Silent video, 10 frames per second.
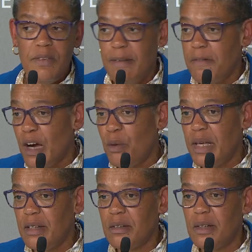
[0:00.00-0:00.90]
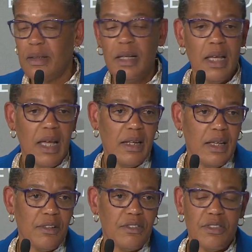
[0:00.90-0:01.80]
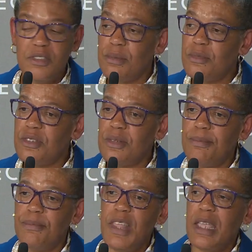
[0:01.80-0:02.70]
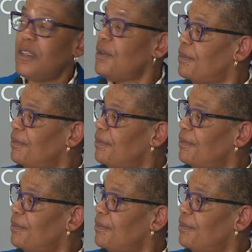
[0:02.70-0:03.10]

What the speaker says: environmental and health systems. Thank you.